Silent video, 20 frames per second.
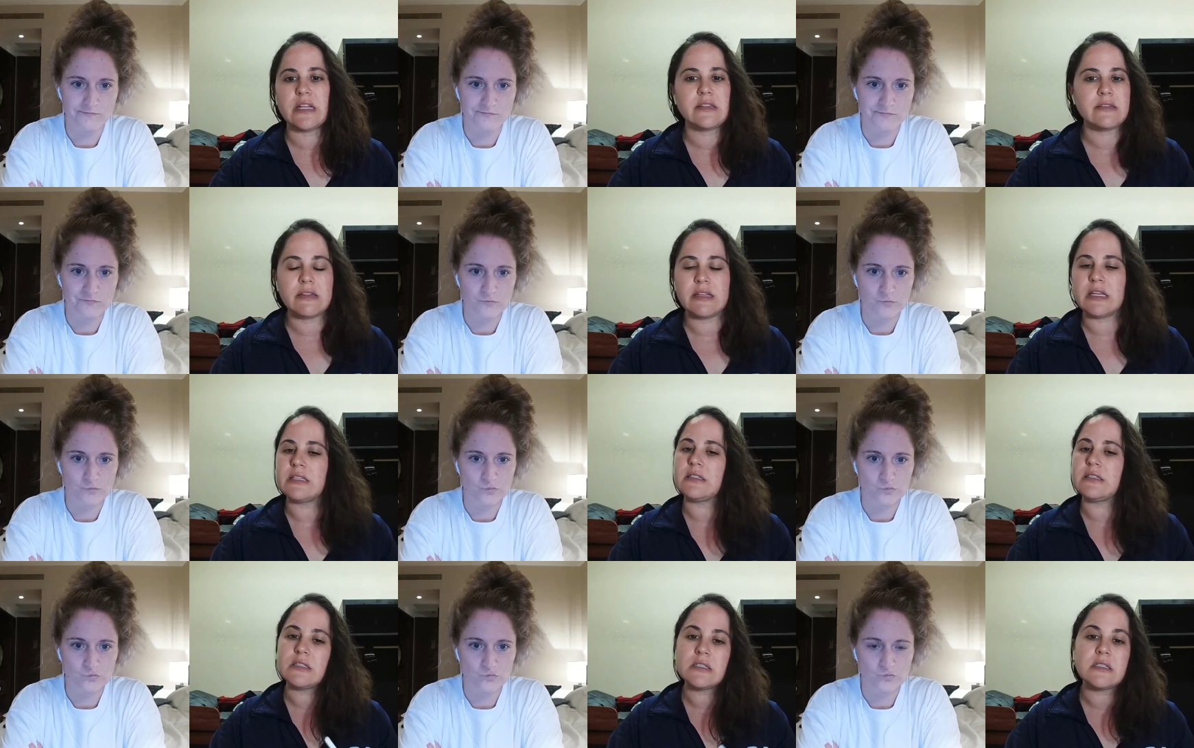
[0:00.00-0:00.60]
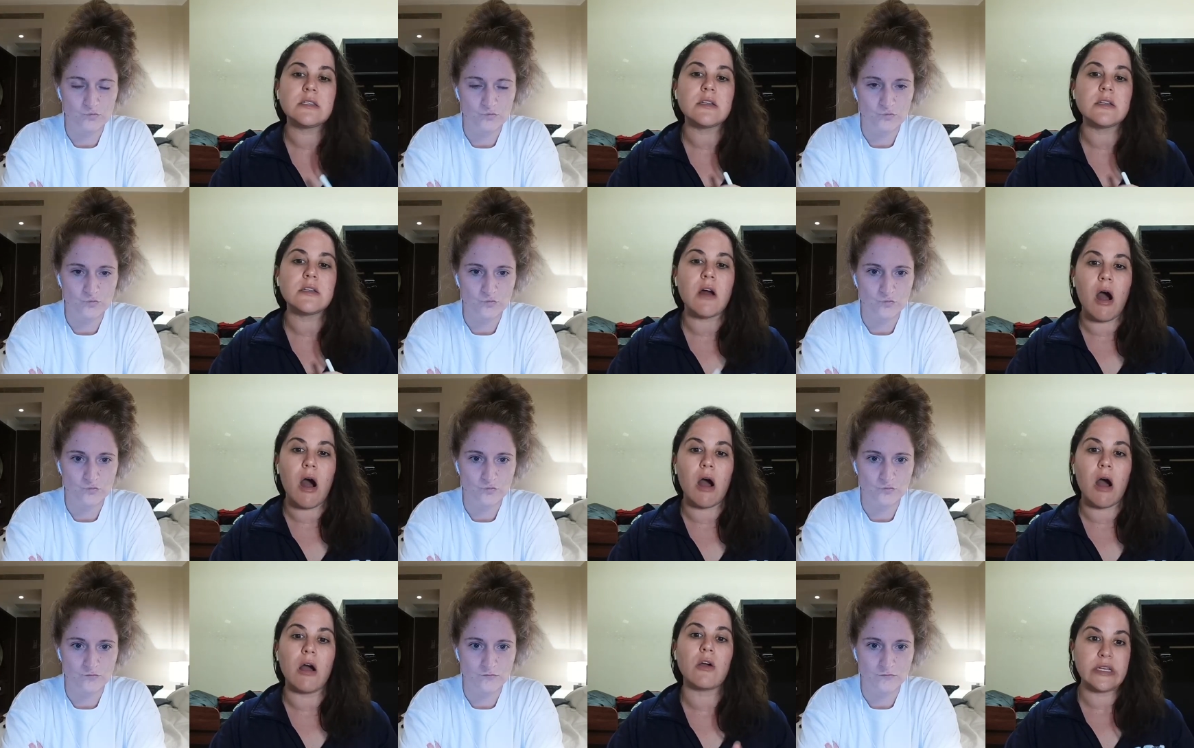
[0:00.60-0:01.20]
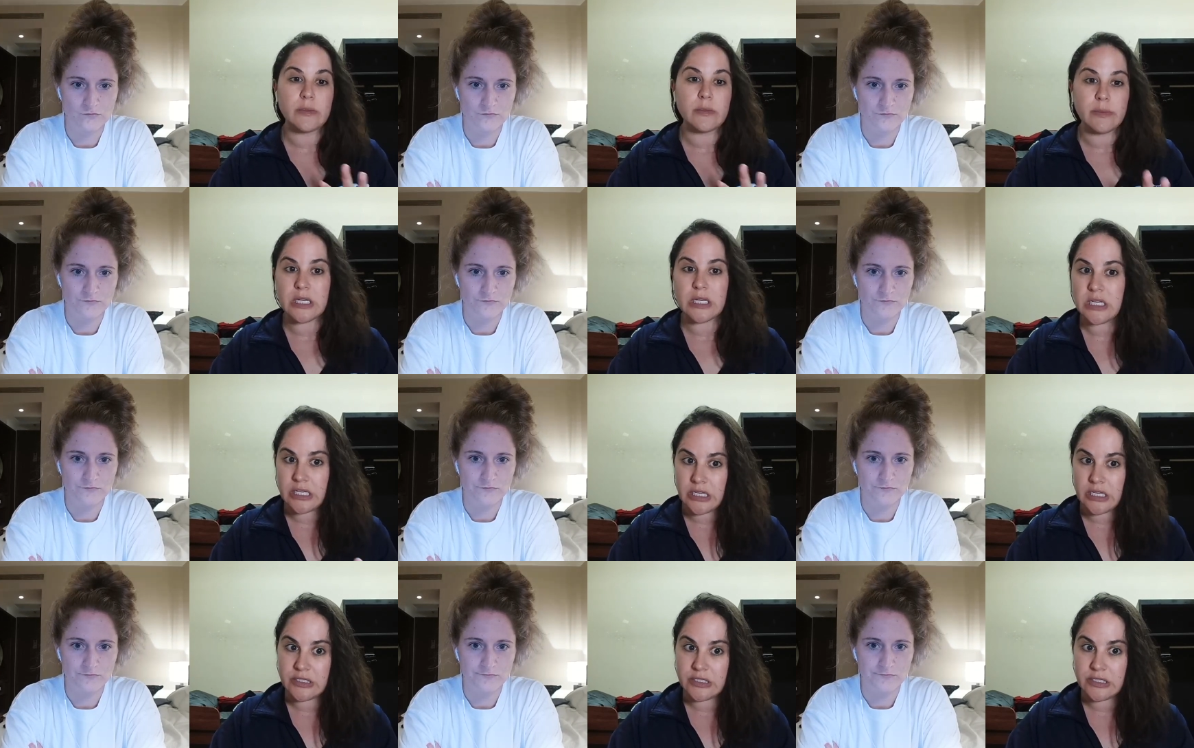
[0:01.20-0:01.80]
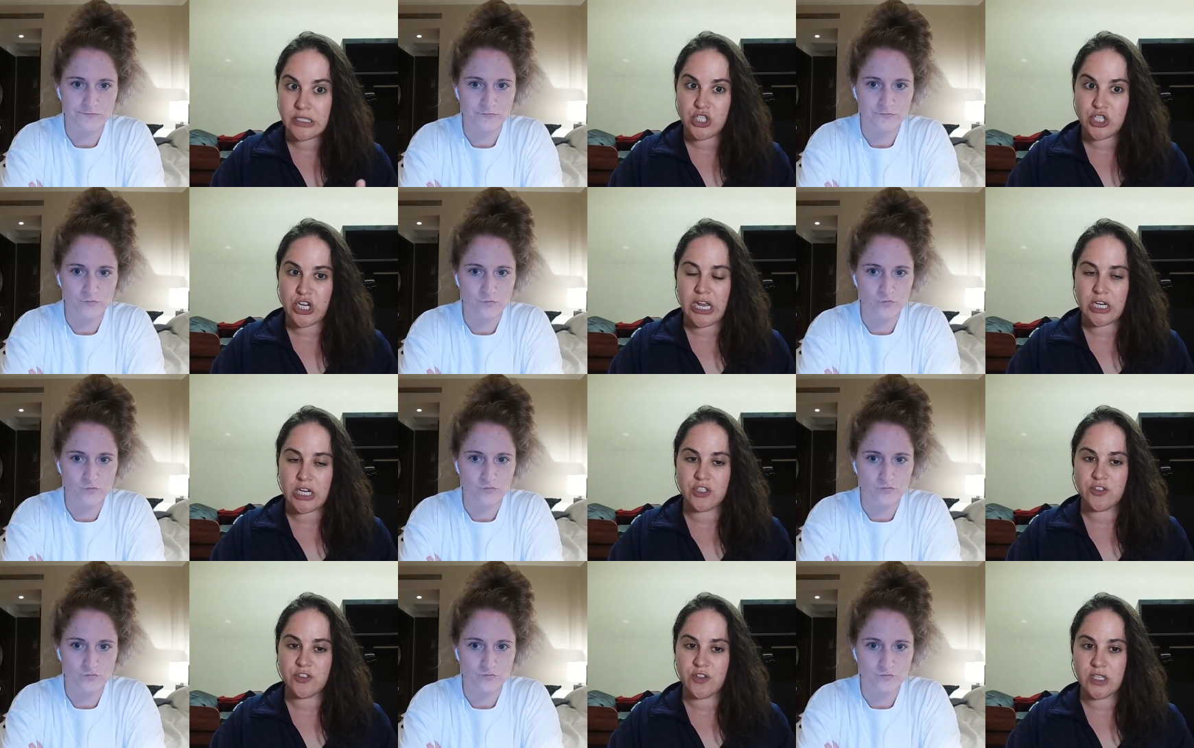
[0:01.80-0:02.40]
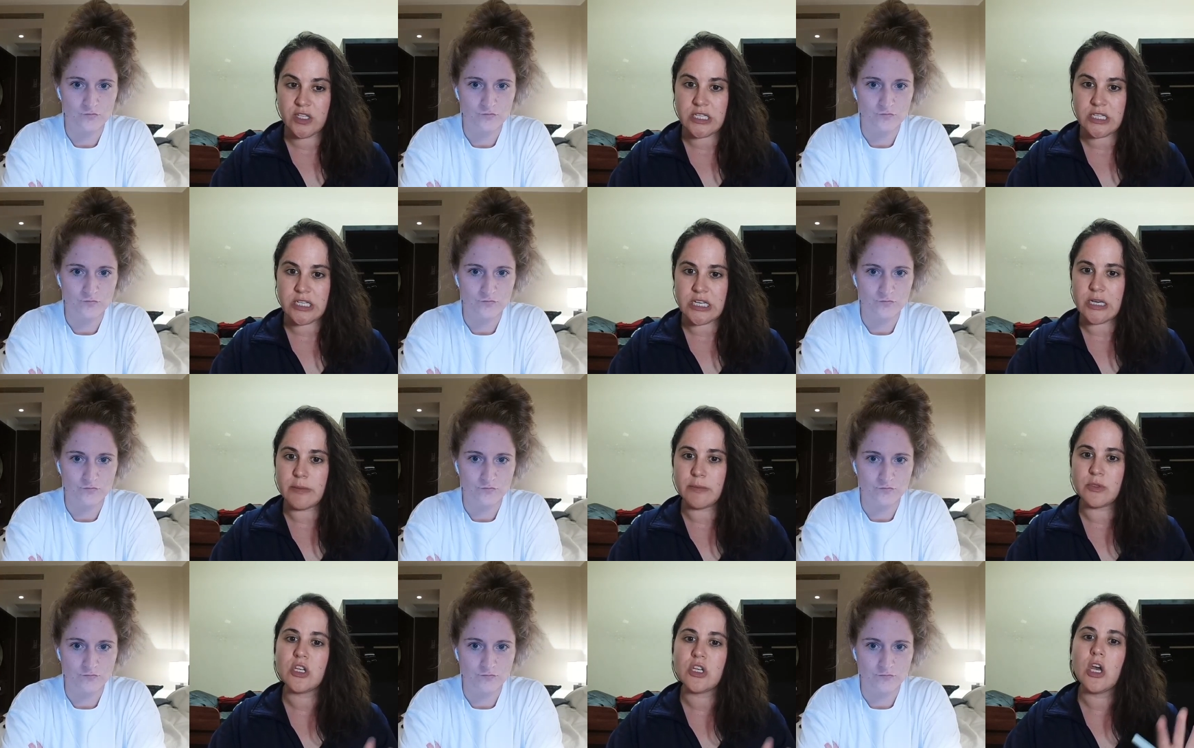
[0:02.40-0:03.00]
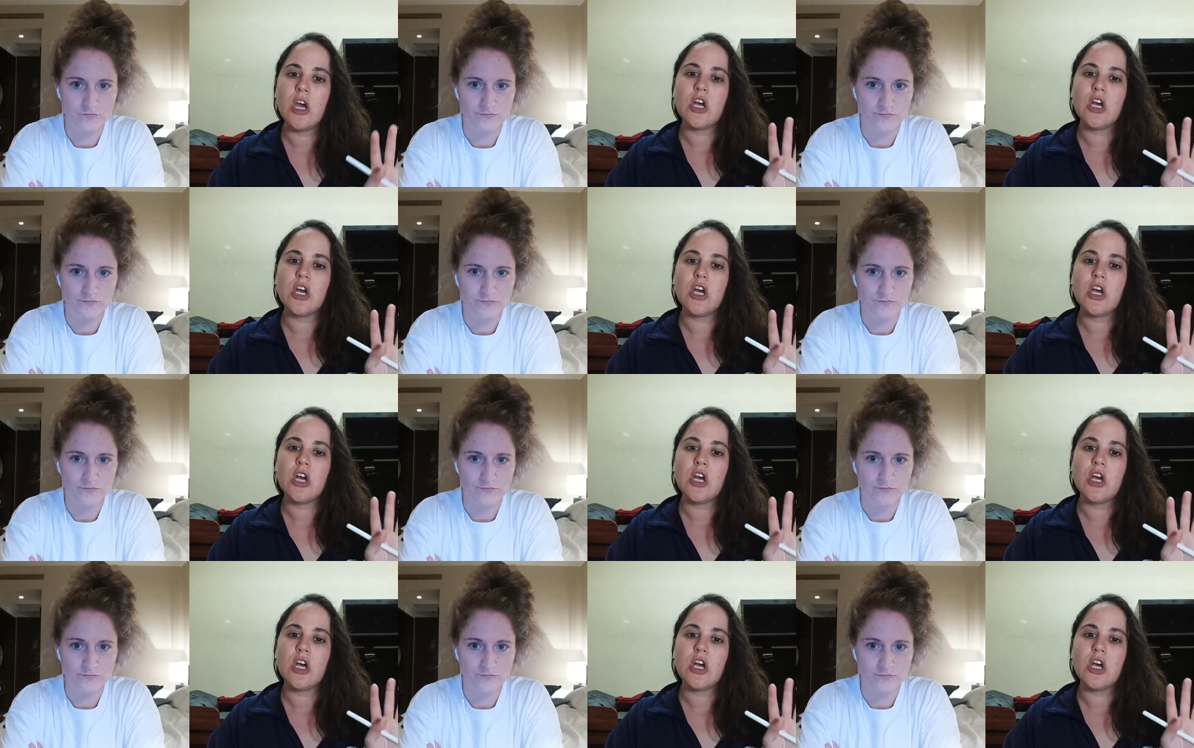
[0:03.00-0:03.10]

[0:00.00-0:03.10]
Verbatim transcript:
Speaker 1: this is not going to be an easy change for the teams.